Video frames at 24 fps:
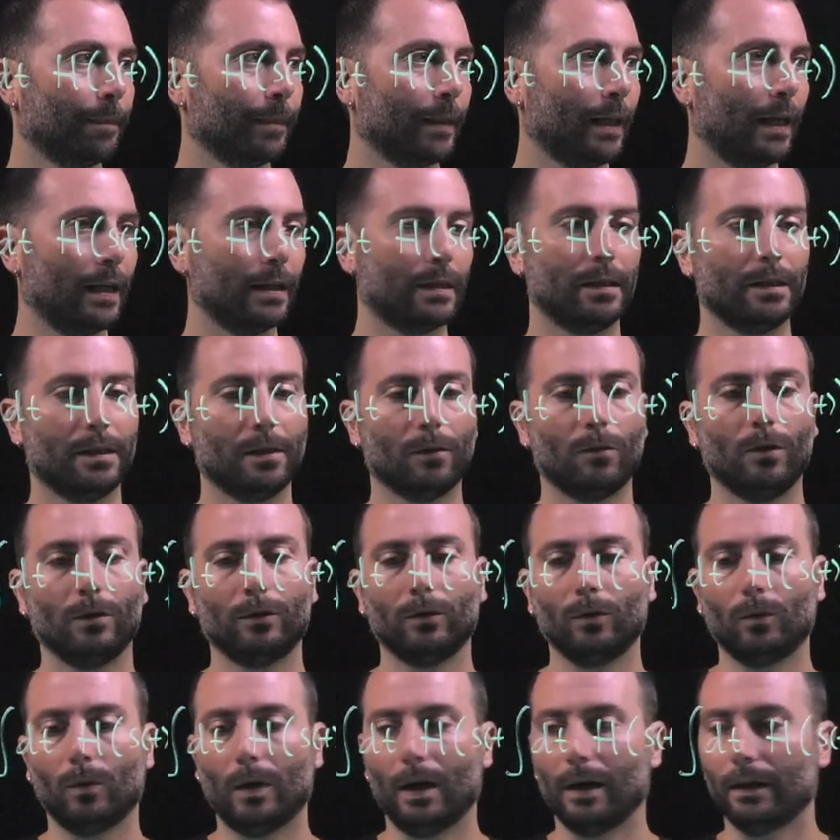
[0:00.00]
S is equal
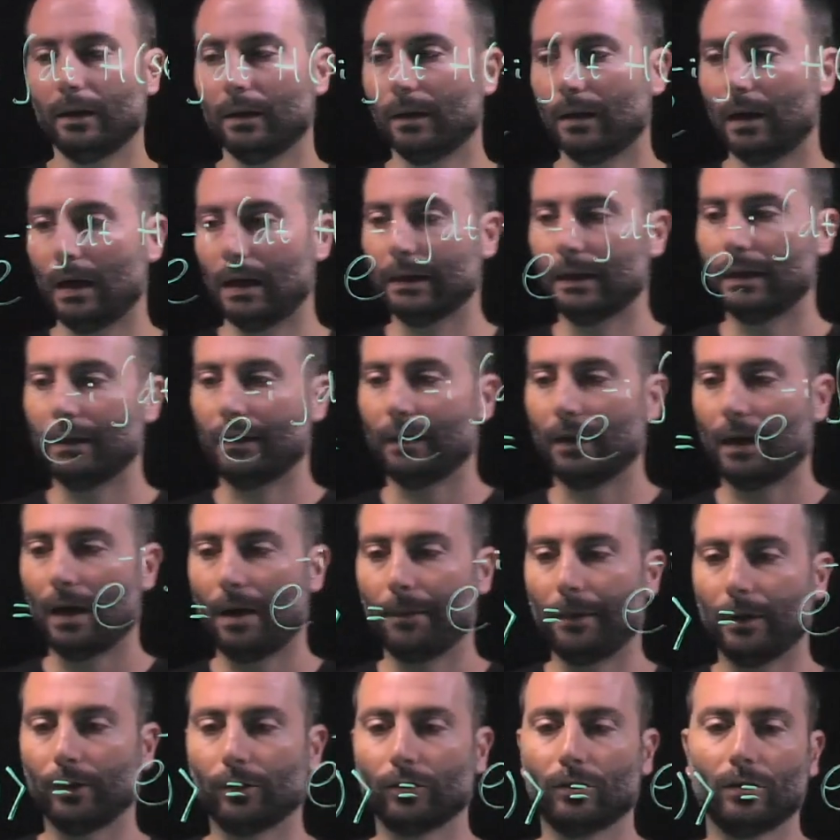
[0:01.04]
to 1, and the
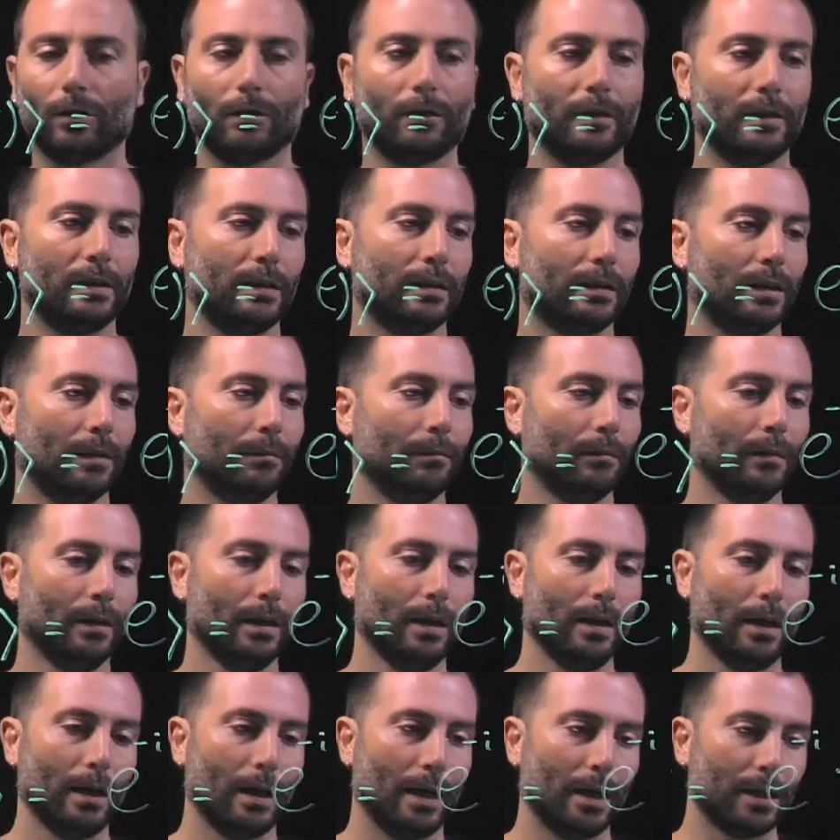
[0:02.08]
Hamiltonian system
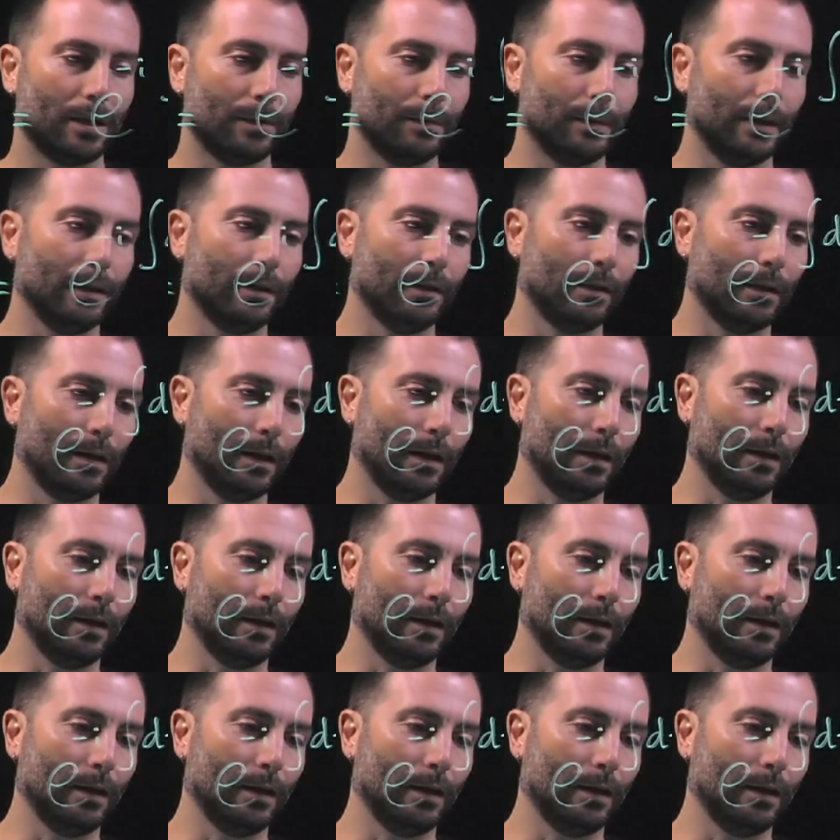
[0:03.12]
has been